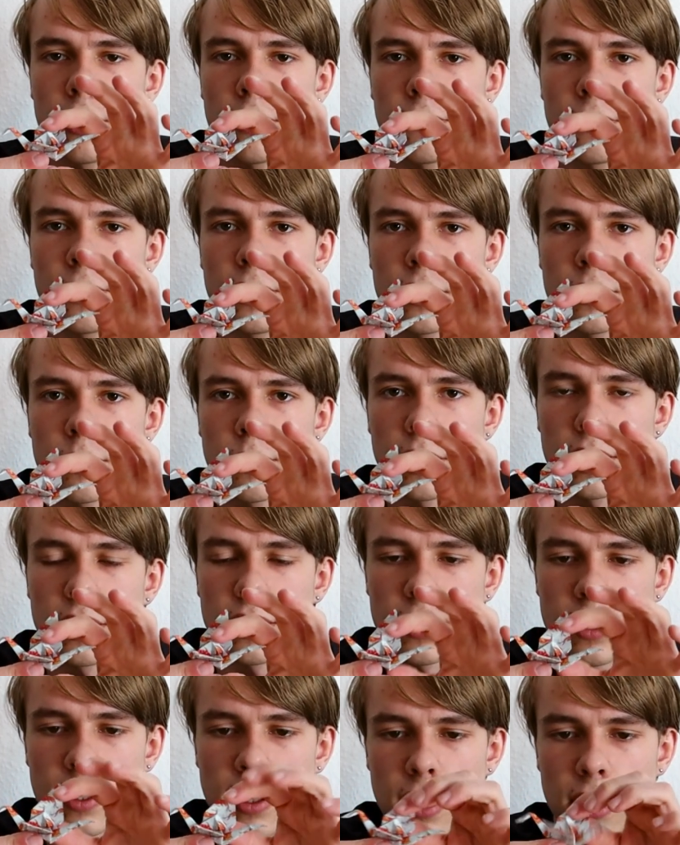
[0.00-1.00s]
of this one
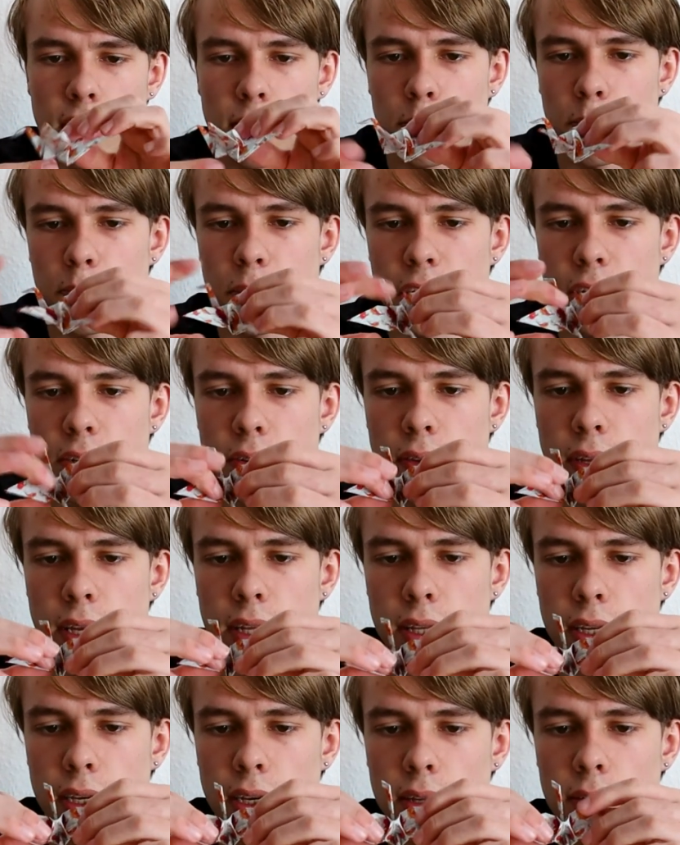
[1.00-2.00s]
is a little bigger
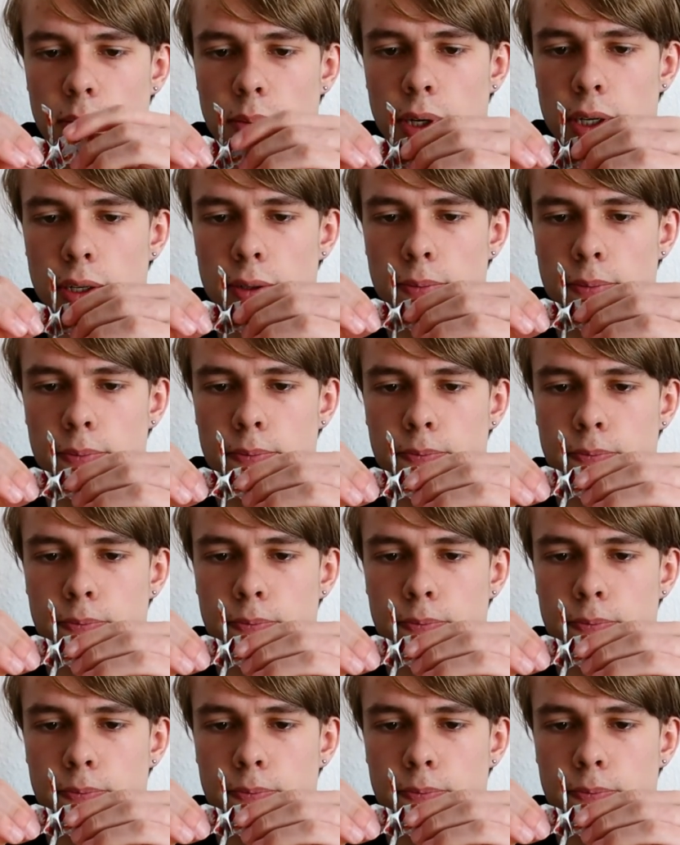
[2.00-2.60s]
than the other one.